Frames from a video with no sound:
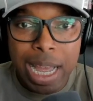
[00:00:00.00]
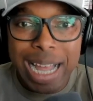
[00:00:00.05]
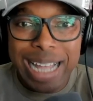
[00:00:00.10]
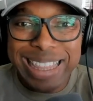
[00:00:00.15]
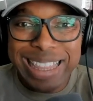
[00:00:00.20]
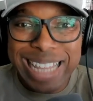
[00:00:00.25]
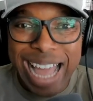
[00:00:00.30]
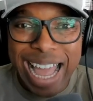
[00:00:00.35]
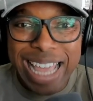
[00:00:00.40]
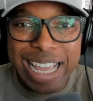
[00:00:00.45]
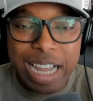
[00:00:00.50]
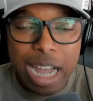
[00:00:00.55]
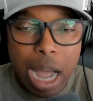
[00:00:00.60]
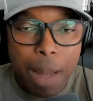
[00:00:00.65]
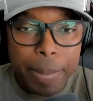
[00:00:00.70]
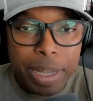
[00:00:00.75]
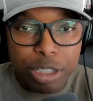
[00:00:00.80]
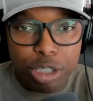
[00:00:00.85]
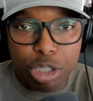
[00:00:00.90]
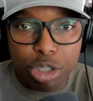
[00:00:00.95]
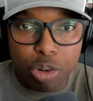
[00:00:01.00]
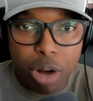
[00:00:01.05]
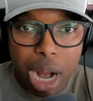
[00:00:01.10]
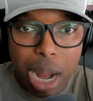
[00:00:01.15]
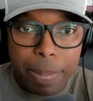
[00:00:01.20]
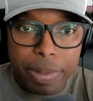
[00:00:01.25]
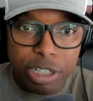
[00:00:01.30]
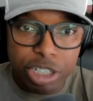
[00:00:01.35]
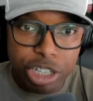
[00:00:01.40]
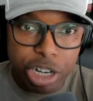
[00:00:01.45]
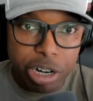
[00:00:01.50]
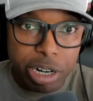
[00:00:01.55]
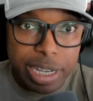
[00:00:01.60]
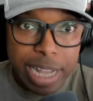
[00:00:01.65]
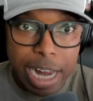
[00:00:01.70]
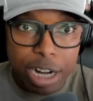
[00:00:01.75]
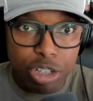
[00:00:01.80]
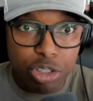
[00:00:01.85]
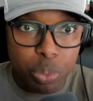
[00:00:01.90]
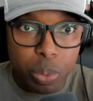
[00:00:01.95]
Like, comment, subscribe, and share to
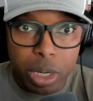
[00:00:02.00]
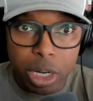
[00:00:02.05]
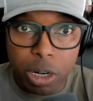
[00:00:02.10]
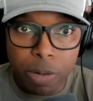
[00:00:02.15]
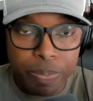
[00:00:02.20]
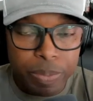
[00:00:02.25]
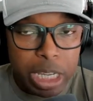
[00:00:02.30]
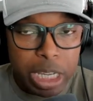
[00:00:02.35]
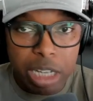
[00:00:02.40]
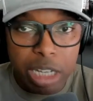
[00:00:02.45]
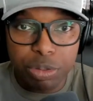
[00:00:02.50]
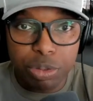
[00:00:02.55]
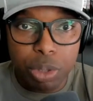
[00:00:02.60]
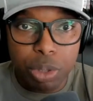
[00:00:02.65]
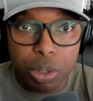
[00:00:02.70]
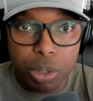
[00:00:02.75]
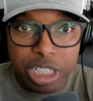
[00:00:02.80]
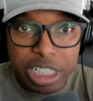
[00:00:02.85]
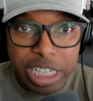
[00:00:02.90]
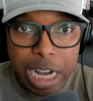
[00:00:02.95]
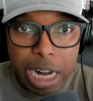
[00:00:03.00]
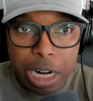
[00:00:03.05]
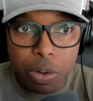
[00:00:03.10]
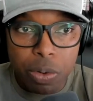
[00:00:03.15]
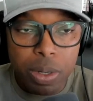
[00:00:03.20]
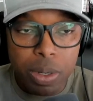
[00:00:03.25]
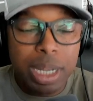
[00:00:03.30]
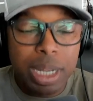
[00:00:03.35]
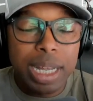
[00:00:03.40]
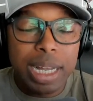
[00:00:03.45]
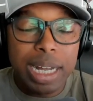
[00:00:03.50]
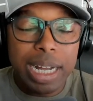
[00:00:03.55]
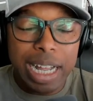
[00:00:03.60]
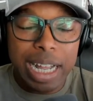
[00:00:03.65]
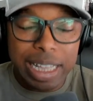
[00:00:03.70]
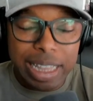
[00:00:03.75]
that as well. Helps grow the channel a